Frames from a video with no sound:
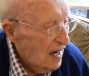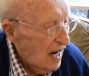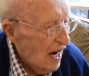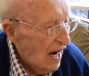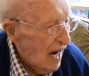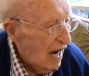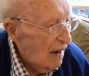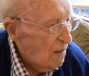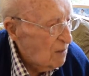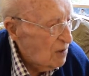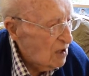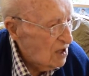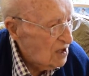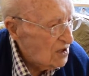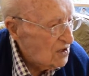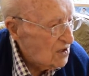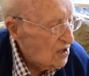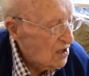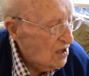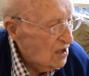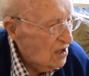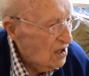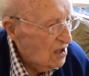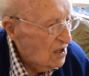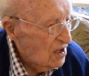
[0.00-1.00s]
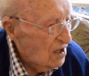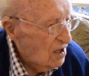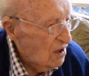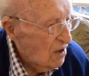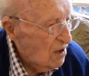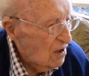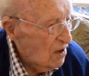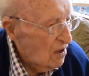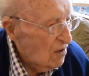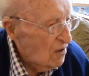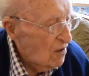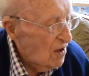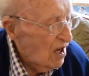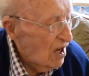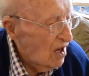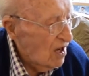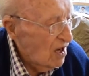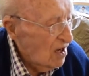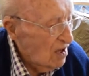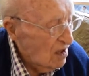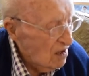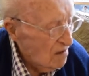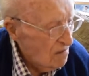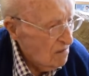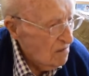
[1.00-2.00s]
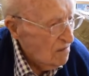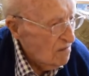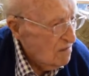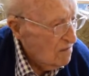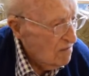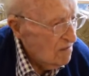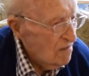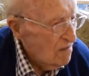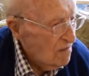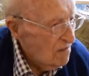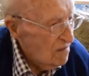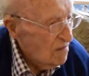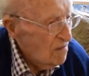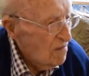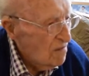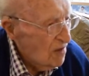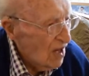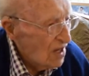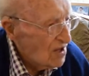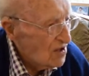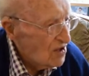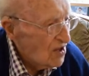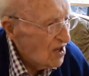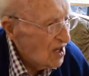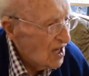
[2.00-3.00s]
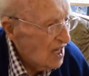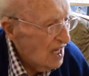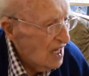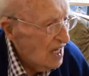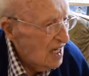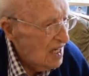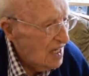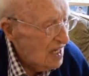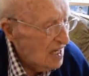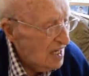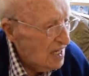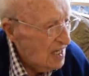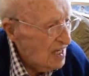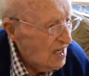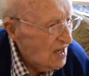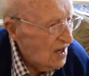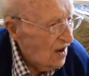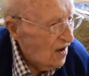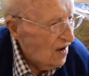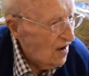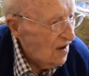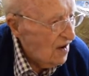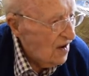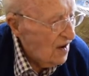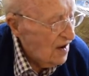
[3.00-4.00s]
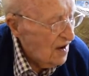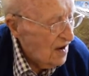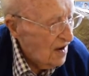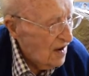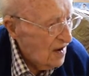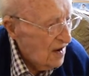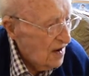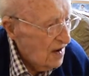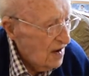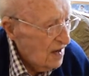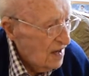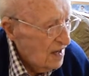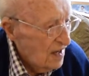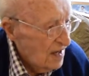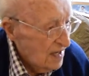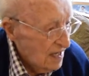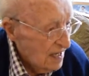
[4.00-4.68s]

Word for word: I built a, a, a banjolele. Yeah, Yeah.